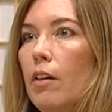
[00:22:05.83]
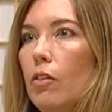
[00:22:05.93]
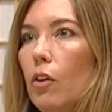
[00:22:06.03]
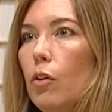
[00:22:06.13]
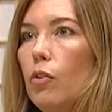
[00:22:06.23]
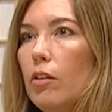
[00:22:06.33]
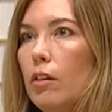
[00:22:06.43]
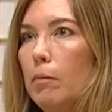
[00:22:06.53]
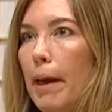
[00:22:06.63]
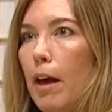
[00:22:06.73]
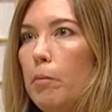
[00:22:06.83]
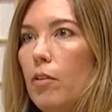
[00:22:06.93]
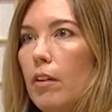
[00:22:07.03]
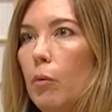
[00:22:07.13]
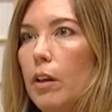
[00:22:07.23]
Those are the maps
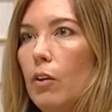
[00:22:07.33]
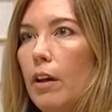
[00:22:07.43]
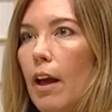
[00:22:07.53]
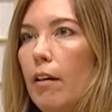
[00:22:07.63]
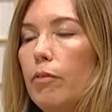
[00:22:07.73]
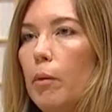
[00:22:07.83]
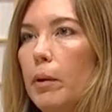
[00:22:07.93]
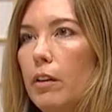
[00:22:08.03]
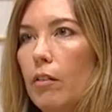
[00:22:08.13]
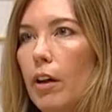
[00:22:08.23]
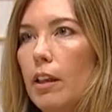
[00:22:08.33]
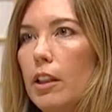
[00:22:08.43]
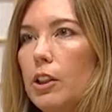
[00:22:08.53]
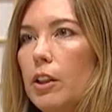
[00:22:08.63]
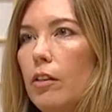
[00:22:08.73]
that we look at for building
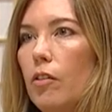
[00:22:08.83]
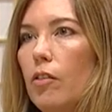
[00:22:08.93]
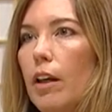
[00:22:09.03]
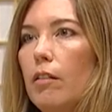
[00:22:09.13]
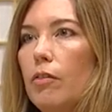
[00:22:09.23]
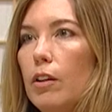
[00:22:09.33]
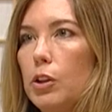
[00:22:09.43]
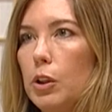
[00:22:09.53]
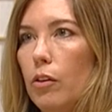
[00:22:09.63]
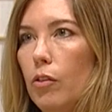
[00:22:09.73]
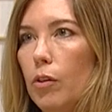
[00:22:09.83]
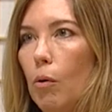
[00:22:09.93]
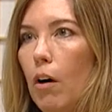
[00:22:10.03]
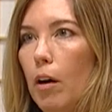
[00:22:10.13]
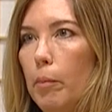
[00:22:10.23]
regulations and flood insurance
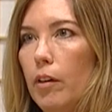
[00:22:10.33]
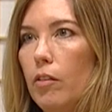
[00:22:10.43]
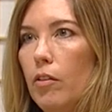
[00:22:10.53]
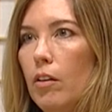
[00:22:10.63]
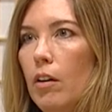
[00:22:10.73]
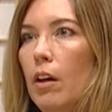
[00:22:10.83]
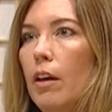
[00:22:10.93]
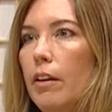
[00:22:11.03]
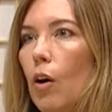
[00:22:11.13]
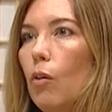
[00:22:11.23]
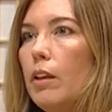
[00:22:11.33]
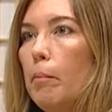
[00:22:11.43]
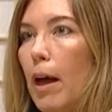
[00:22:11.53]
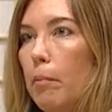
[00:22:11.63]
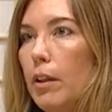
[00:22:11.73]
requirements. The only
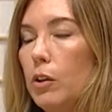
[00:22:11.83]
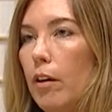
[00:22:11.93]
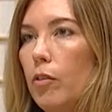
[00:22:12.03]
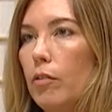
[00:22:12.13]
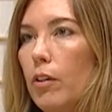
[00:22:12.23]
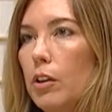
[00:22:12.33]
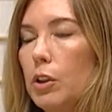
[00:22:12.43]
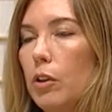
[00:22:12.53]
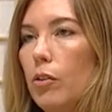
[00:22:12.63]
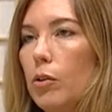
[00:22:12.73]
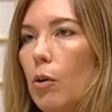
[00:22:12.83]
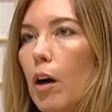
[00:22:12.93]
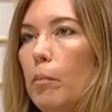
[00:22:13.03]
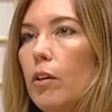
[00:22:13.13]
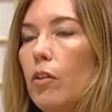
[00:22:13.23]
map that drives the flood insurance
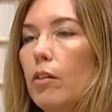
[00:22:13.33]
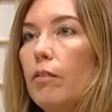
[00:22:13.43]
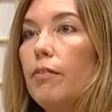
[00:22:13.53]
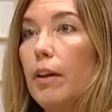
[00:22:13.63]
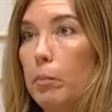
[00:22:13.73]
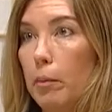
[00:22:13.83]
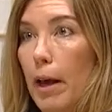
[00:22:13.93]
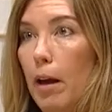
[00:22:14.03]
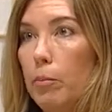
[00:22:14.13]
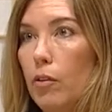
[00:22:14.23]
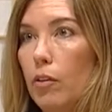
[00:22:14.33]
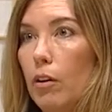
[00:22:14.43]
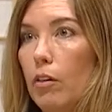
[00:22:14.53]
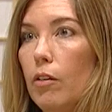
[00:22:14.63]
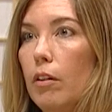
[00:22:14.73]
requirements are the FEMA maps, oh,
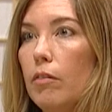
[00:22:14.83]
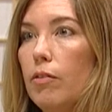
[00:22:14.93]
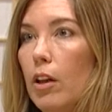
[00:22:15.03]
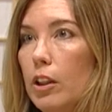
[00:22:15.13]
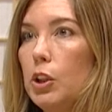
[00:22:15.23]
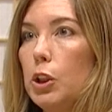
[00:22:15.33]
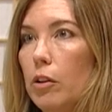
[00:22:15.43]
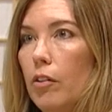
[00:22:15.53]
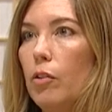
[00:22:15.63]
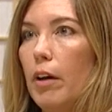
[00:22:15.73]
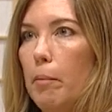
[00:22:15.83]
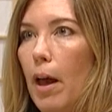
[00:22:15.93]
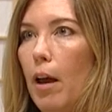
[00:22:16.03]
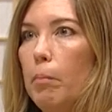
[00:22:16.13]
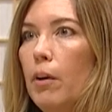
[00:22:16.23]
though, the maps. flood insurance rate
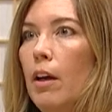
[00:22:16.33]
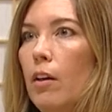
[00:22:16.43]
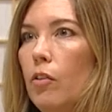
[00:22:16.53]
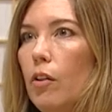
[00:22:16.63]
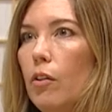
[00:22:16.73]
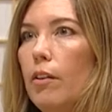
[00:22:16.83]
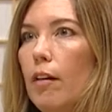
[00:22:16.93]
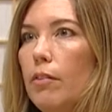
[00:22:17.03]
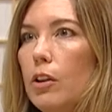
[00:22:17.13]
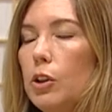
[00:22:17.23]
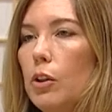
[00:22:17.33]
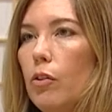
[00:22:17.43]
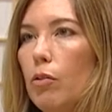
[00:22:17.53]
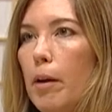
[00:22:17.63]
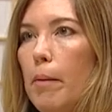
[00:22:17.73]
map. So that flood
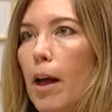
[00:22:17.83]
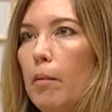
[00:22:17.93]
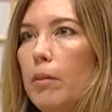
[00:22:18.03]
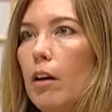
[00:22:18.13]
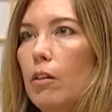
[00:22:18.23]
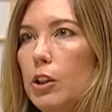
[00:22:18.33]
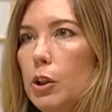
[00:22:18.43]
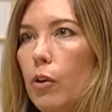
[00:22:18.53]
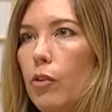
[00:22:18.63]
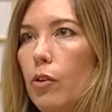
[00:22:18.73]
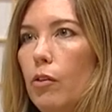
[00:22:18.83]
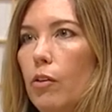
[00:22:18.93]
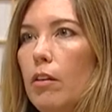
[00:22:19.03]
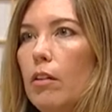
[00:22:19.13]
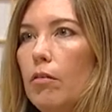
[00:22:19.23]
insurance rate map not only shows you
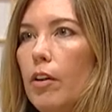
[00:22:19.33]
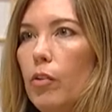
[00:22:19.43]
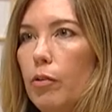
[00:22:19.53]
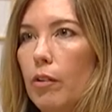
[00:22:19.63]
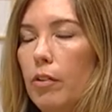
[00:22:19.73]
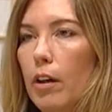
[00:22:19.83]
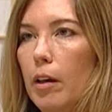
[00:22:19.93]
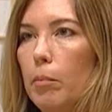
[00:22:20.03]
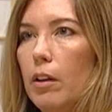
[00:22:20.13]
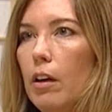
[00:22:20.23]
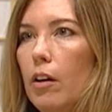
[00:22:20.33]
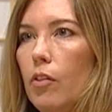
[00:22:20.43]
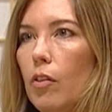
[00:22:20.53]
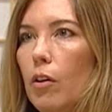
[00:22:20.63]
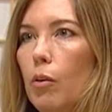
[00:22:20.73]
the risk for flooding, but it
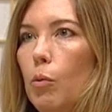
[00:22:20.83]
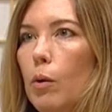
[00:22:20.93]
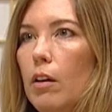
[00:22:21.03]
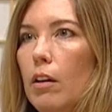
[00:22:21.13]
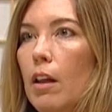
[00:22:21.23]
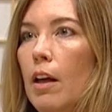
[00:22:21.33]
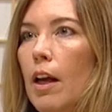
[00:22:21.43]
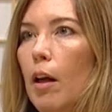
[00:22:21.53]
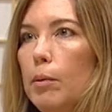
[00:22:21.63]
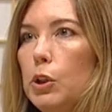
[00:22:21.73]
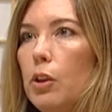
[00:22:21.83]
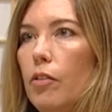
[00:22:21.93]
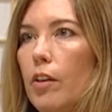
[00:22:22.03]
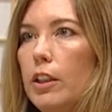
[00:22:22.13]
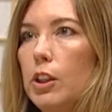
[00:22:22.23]
also will help
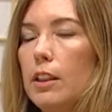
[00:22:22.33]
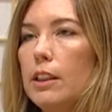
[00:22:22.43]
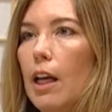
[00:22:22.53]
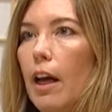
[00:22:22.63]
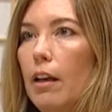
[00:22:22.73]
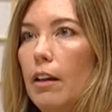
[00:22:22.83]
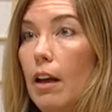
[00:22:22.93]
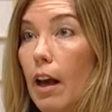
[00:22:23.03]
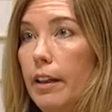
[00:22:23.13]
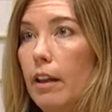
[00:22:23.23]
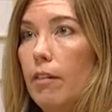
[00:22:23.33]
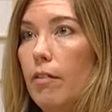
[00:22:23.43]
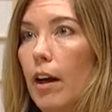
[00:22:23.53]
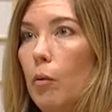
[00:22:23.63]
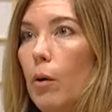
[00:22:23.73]
insurance agents
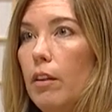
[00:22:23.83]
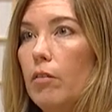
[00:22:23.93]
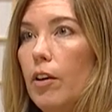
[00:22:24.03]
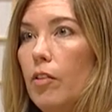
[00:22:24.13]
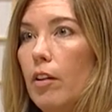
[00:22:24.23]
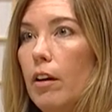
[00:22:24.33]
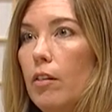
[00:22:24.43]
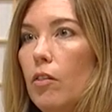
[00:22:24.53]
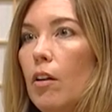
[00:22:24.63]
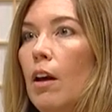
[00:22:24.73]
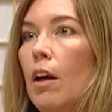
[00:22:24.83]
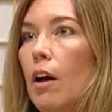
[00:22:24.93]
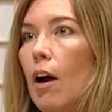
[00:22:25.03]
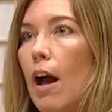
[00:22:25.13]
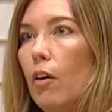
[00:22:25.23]
identify what the risk is,
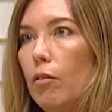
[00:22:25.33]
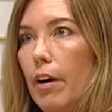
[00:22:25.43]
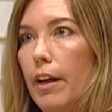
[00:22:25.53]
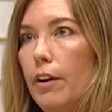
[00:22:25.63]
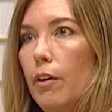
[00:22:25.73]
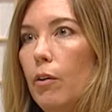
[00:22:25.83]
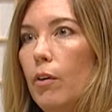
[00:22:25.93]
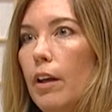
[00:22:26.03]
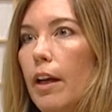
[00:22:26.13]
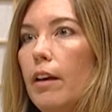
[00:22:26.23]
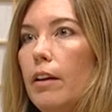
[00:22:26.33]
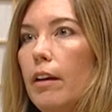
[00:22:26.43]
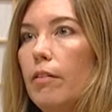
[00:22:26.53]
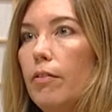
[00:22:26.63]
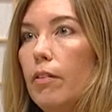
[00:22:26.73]
how to rate you, and
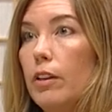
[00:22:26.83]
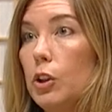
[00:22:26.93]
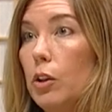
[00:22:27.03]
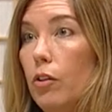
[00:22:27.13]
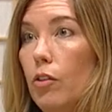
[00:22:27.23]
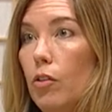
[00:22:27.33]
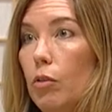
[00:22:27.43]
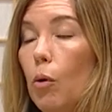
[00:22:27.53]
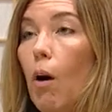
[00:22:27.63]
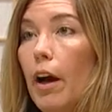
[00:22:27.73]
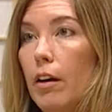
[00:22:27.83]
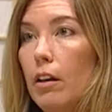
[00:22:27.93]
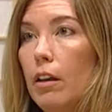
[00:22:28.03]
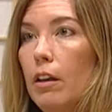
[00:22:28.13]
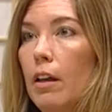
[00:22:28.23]
if insurance is
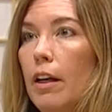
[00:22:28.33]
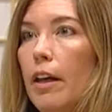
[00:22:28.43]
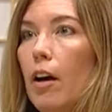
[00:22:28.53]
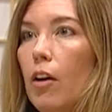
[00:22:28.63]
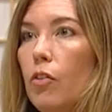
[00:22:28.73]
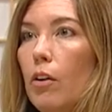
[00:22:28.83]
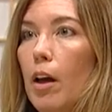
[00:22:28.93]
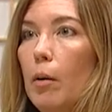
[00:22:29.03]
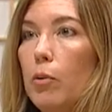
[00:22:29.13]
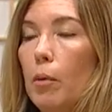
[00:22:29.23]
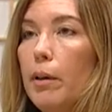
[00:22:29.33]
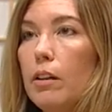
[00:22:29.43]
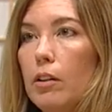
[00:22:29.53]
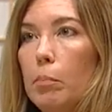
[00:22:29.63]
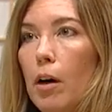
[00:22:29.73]
required. It also helps our
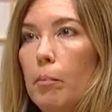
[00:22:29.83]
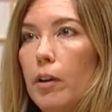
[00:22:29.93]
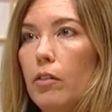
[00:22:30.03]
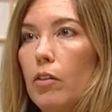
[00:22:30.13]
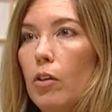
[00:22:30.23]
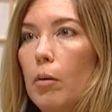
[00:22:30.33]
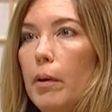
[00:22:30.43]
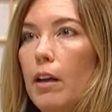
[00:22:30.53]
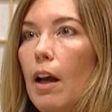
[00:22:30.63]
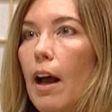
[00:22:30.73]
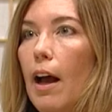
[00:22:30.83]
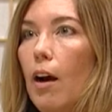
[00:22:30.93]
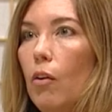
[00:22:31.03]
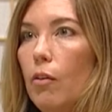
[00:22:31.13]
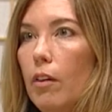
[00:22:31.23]
building department determine
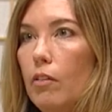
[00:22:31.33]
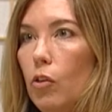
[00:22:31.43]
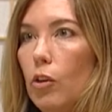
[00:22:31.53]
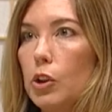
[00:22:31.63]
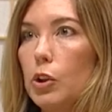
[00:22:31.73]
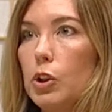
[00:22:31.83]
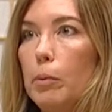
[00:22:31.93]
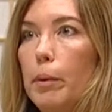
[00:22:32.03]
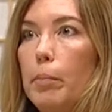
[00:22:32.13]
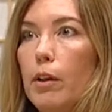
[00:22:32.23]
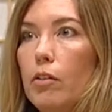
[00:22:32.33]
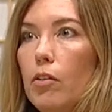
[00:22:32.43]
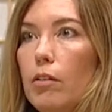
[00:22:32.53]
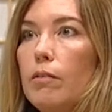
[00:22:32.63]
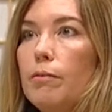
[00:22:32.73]
how structures should be built.